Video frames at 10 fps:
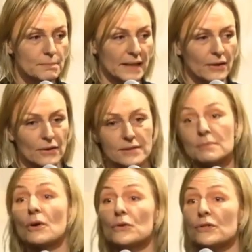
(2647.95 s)
because
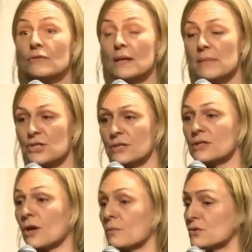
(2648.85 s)
most of the emissions
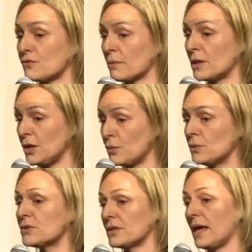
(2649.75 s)
comes from the use